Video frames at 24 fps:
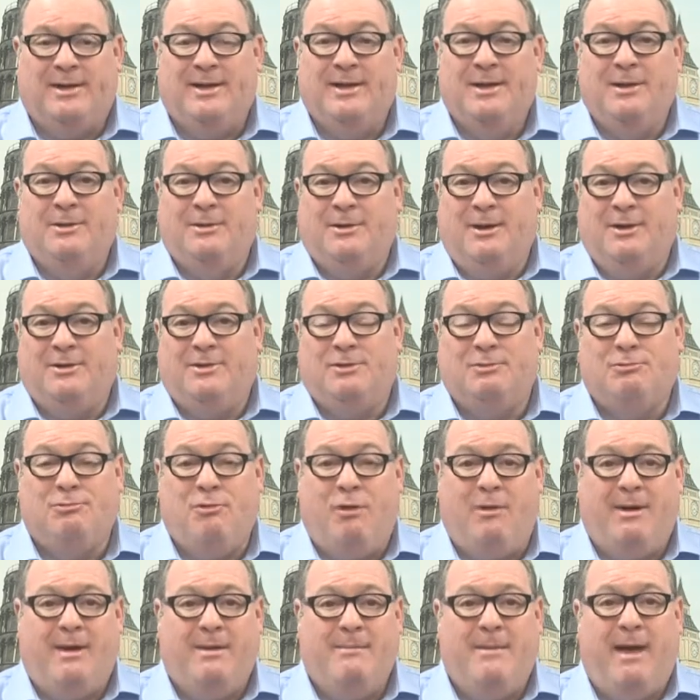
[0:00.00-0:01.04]
We're going to the
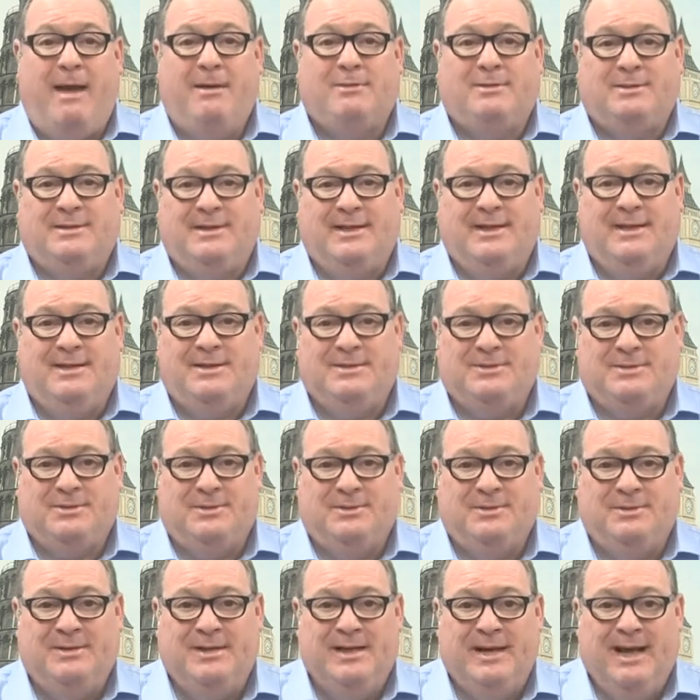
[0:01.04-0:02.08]
Rocky Mountaineers
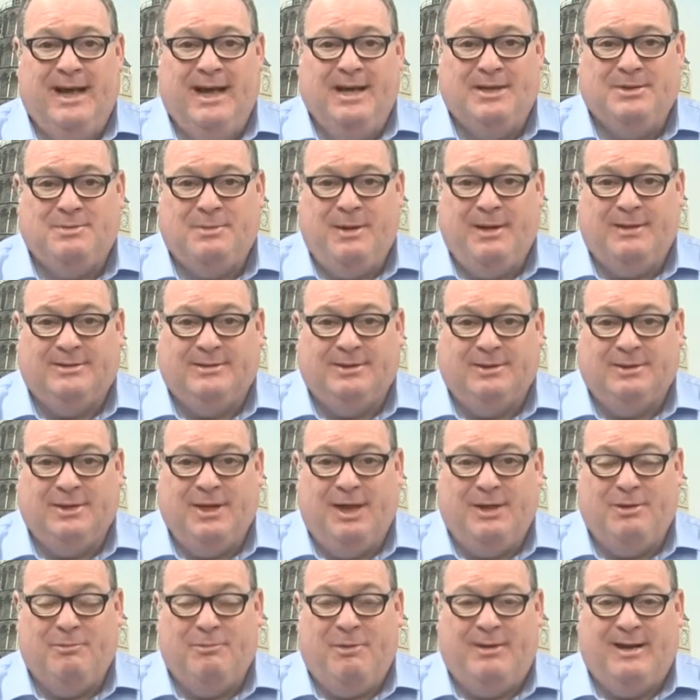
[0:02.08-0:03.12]
soon as well, to
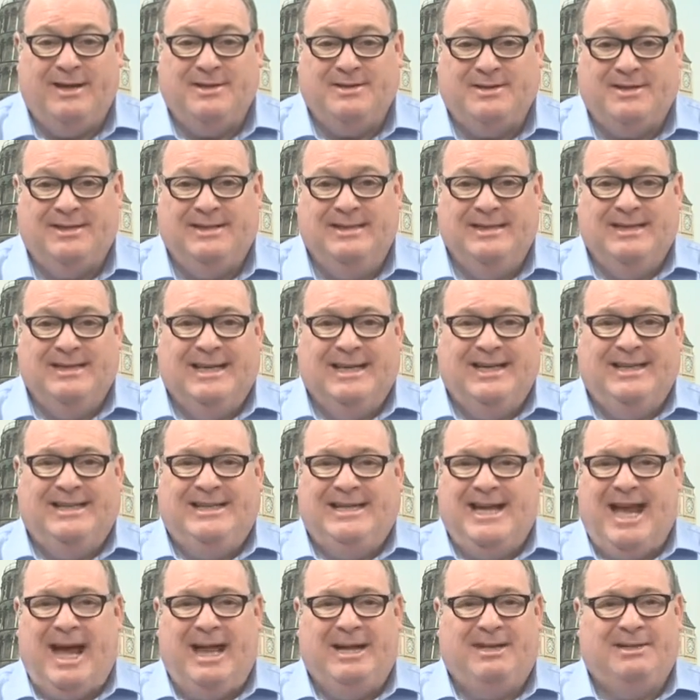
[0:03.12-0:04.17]
the Rockies in
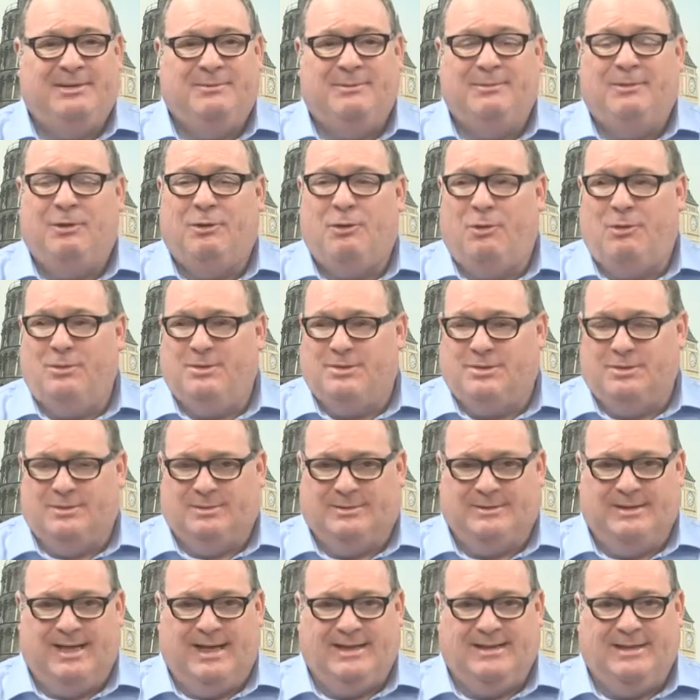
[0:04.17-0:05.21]
Canada. We've got all
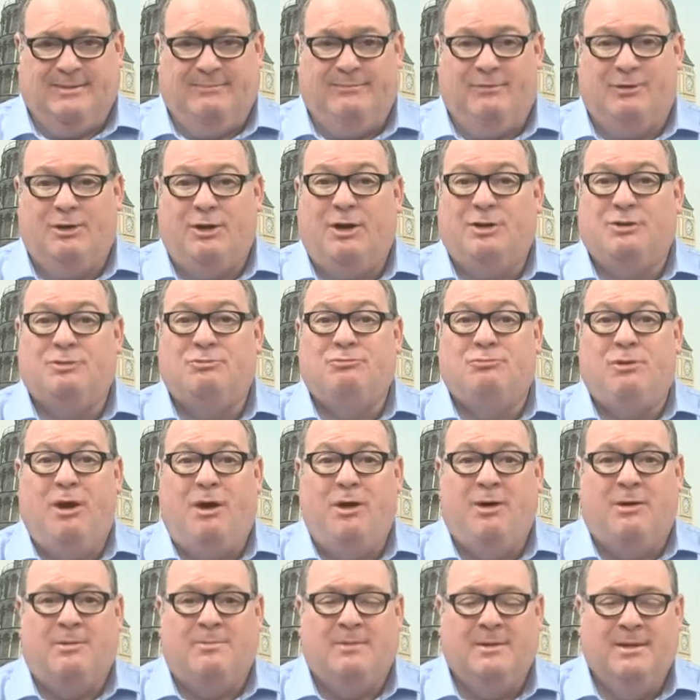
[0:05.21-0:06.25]
sorts lined up for you. Going to
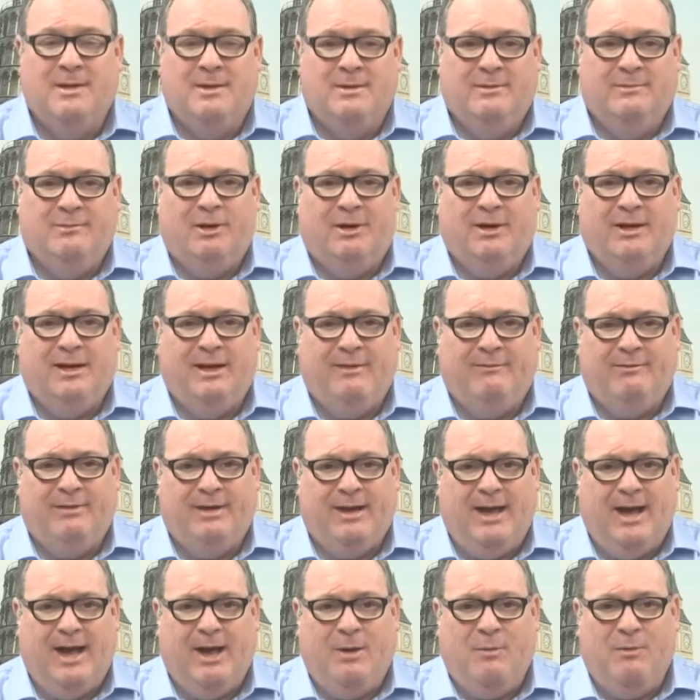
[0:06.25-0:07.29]
Rome, we've got a lovely
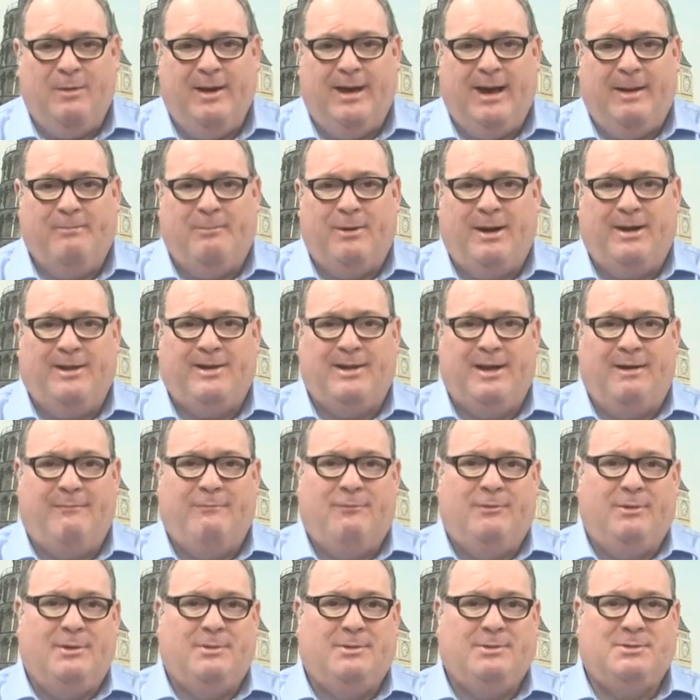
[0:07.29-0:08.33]
weekend break there
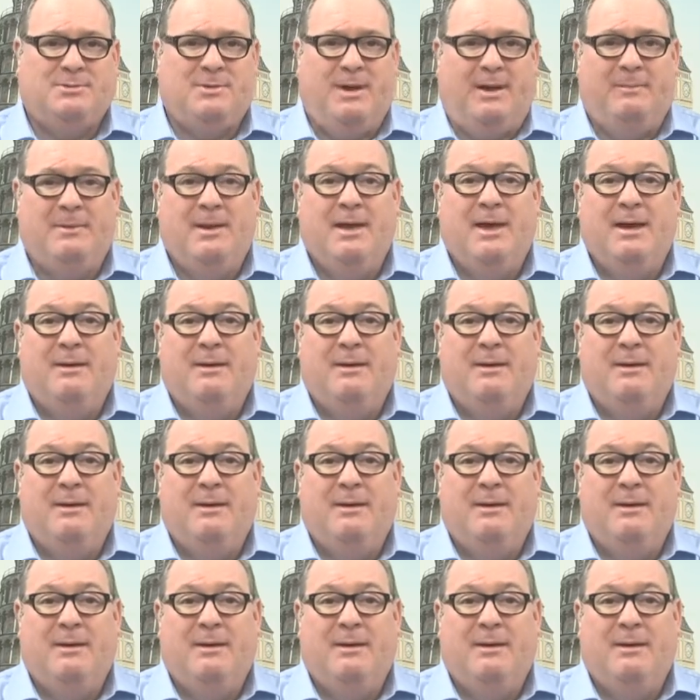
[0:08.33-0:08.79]
for you as well.